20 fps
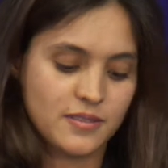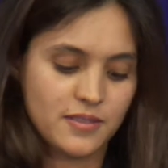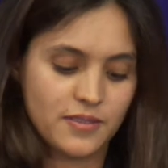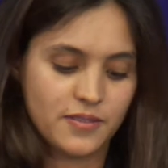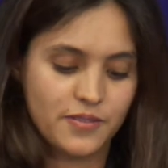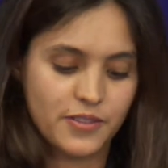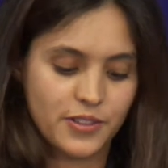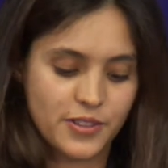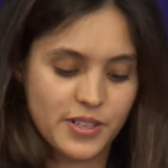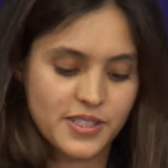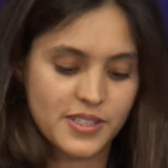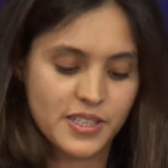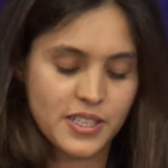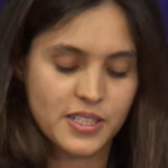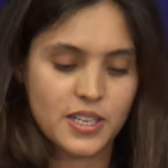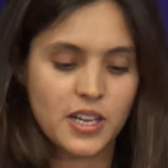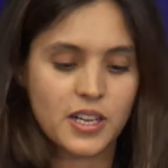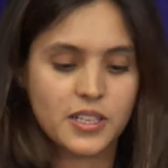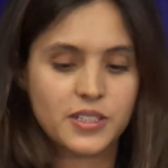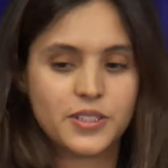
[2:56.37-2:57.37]
forensic
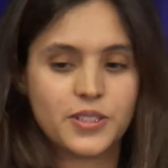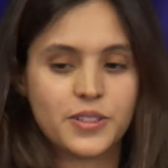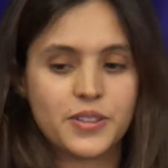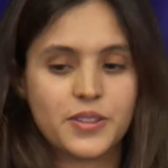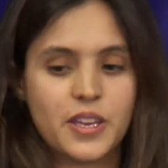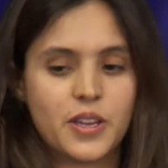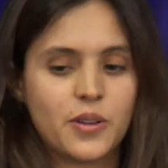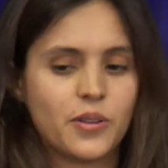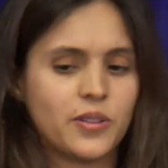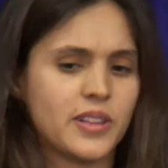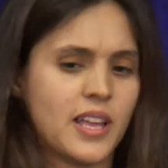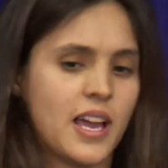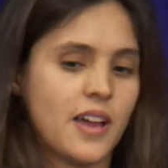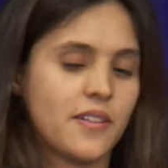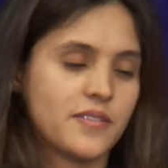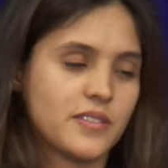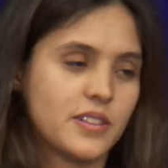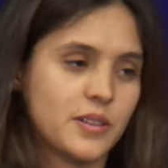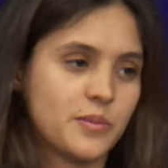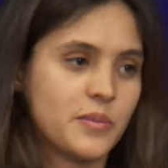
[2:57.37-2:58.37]
doctor, they all
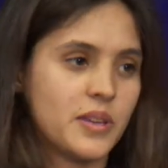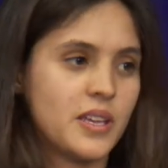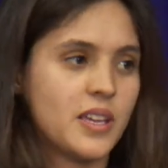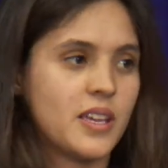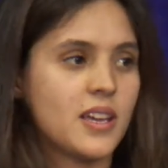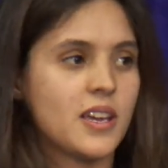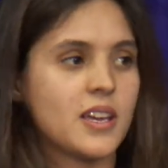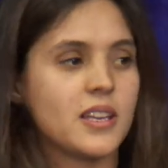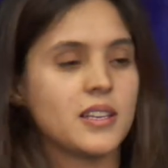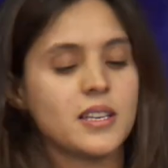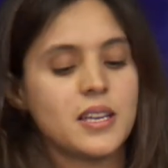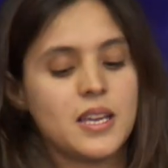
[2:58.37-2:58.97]
laughed at me